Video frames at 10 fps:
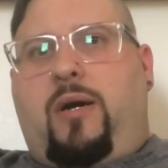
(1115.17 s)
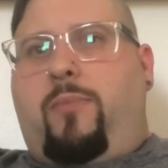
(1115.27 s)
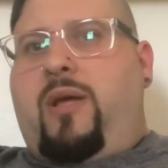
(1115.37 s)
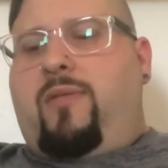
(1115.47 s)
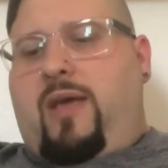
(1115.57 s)

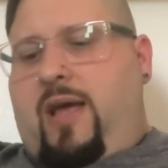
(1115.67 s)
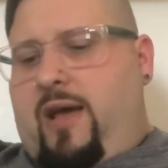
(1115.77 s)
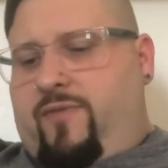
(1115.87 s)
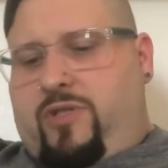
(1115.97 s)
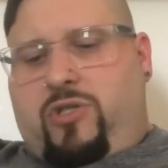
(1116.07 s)
And they
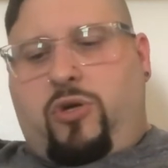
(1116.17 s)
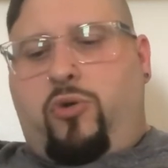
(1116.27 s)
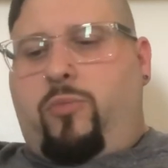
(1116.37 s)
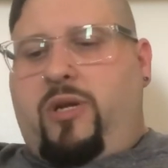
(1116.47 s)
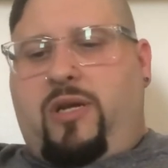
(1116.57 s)
have
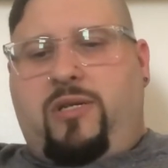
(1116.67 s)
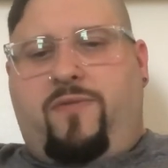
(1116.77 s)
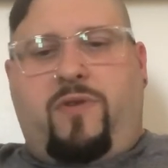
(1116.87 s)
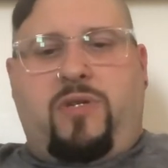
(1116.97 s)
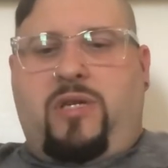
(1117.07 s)
so many
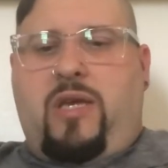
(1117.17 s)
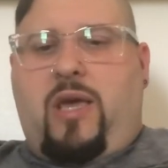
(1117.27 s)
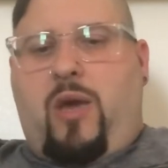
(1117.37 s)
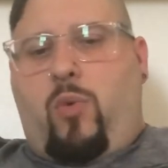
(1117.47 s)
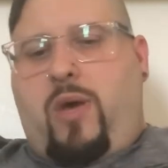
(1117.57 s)
different
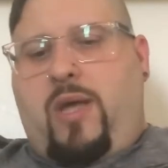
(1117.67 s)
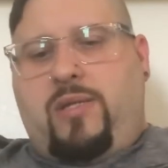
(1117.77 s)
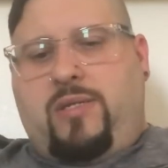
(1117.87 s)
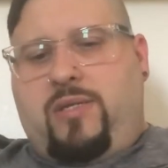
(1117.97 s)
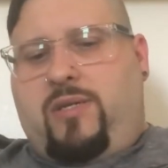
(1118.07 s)
DK
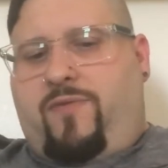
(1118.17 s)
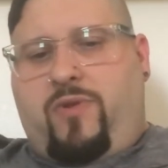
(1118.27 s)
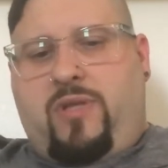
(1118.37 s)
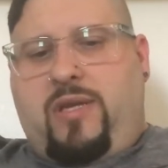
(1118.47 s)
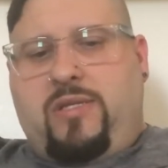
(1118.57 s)
weights and
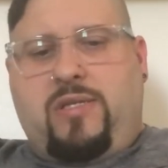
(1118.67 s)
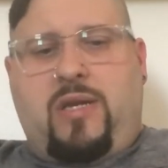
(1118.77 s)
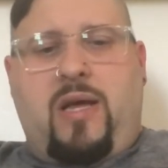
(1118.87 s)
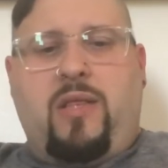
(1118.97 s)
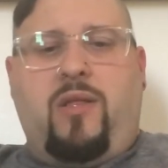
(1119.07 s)
different things that
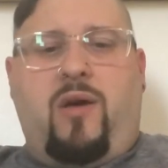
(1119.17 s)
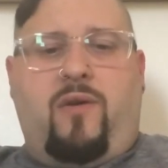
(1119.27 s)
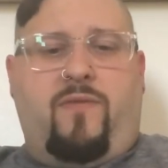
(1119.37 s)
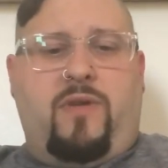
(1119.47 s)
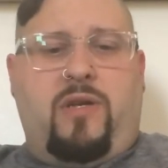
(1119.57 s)
I
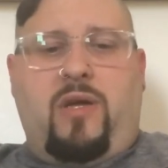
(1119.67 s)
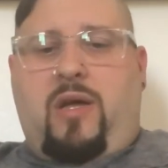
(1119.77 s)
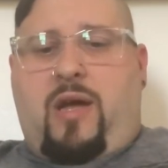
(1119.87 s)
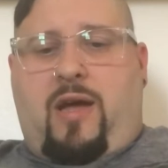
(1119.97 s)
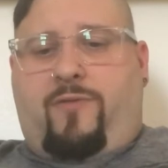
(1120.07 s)
love. And
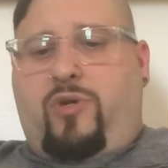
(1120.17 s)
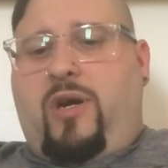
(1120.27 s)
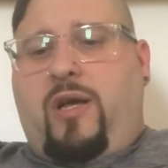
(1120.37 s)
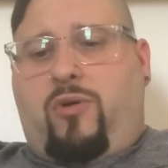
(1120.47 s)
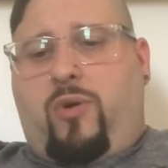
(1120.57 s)
I've tried
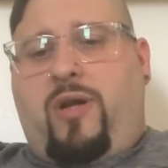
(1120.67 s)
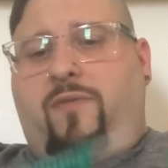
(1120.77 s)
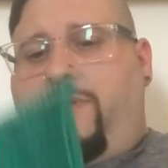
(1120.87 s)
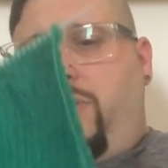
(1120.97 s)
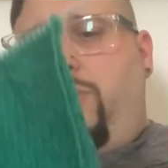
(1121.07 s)
out quite a
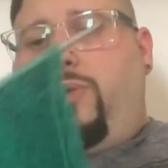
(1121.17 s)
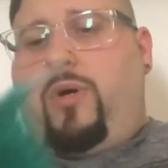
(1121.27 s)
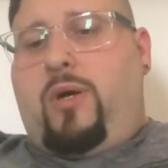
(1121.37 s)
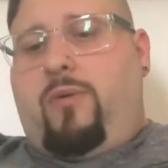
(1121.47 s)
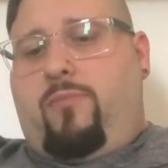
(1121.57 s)
few.
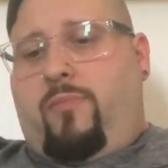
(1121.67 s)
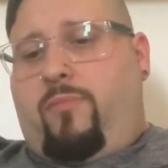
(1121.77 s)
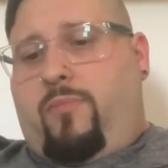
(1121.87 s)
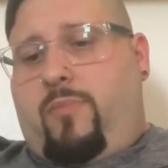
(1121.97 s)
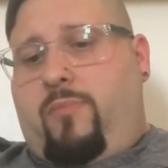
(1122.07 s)

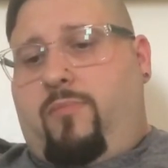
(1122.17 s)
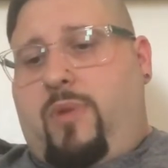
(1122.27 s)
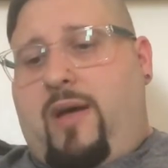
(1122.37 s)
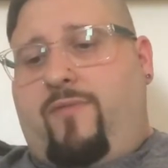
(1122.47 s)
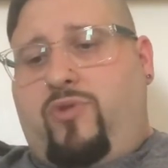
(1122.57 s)

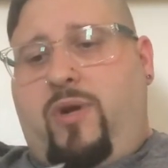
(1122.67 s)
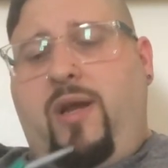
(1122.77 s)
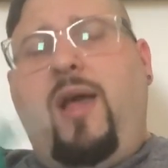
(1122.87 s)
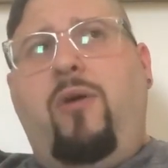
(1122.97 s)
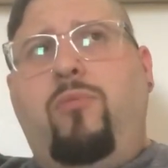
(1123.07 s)
I've tried
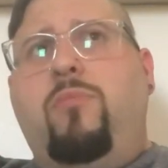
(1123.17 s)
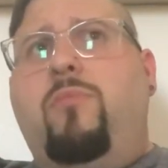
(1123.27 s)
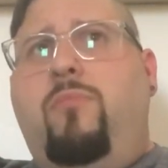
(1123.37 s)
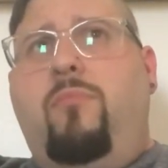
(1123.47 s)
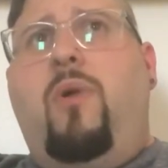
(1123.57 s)
out
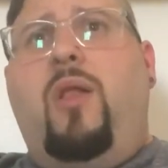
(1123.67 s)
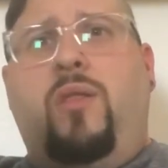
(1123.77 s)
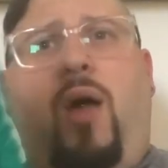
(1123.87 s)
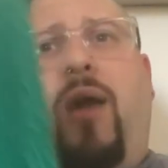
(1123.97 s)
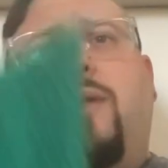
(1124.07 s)
a
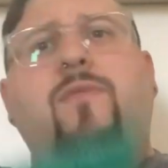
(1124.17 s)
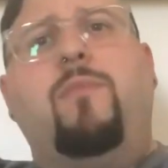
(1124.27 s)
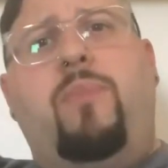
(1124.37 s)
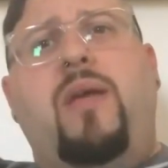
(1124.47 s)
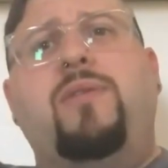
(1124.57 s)
lot of the
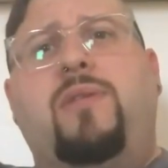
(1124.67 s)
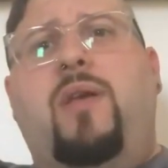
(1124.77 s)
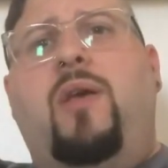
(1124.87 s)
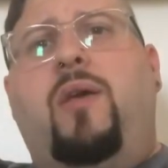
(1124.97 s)
basic